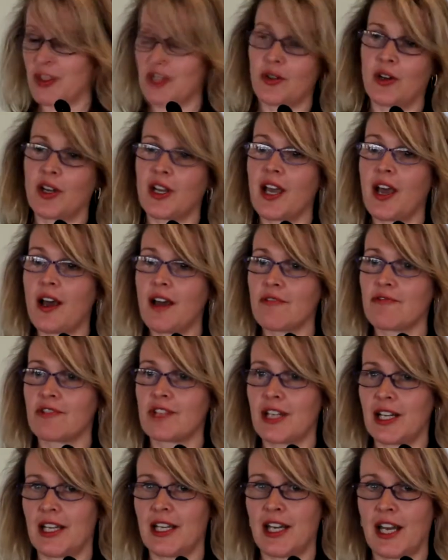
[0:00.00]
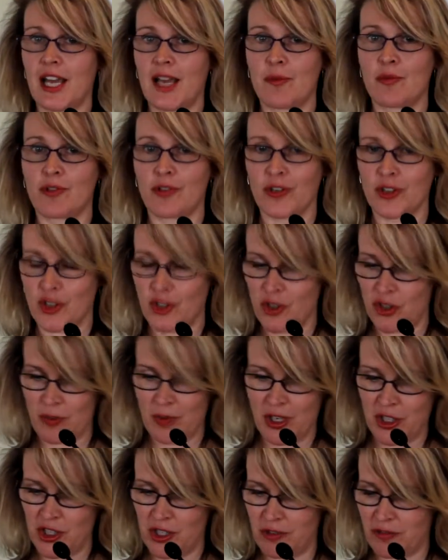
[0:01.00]
So I can't really labour on too
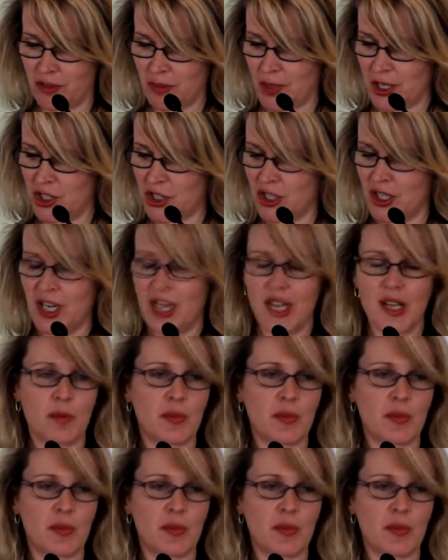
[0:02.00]
much information,